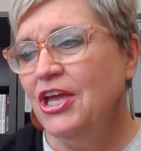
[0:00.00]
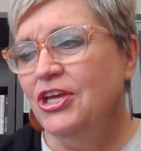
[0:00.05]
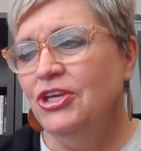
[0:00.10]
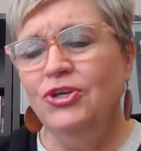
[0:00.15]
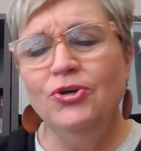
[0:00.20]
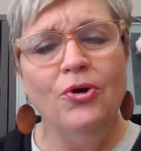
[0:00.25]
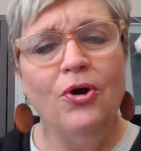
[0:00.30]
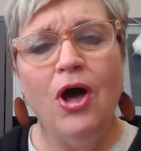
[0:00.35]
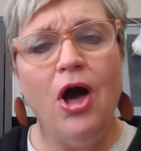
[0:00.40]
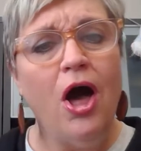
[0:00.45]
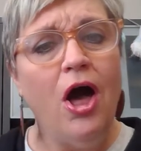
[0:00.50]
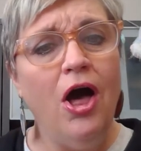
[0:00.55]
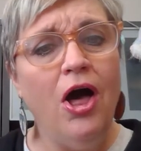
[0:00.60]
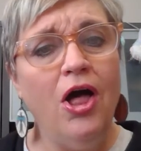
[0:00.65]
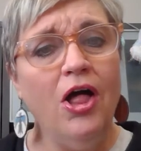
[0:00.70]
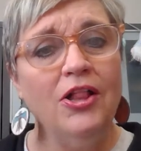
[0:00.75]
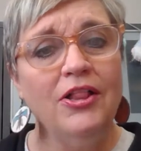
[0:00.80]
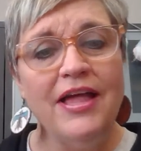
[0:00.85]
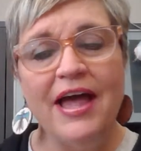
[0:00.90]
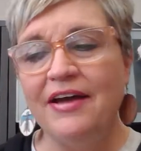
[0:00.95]
You'll
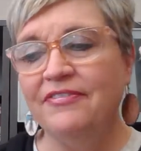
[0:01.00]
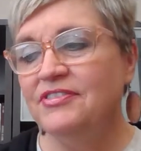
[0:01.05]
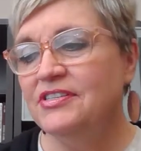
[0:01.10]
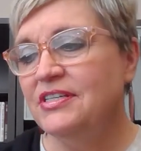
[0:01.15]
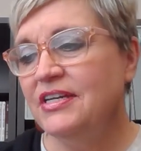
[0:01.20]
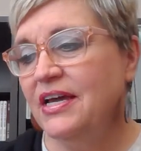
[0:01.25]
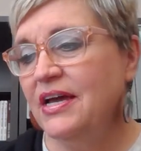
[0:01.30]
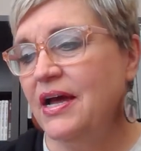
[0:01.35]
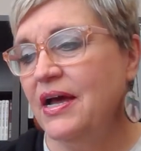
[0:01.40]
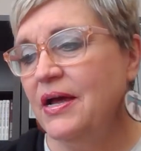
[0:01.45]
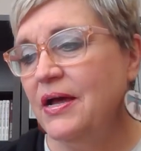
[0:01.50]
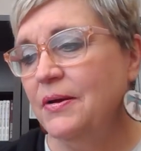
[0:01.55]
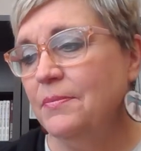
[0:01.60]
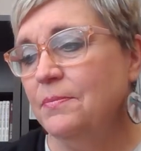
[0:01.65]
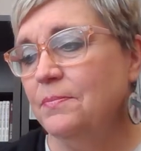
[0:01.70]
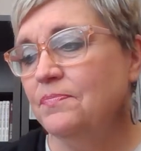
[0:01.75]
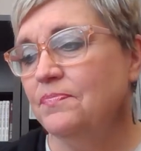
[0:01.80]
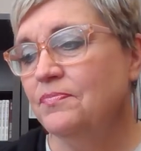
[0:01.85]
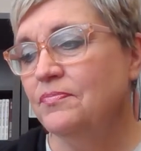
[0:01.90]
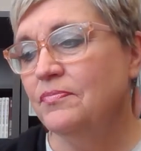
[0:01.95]
all have to
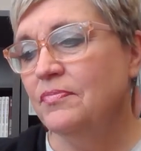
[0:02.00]
come.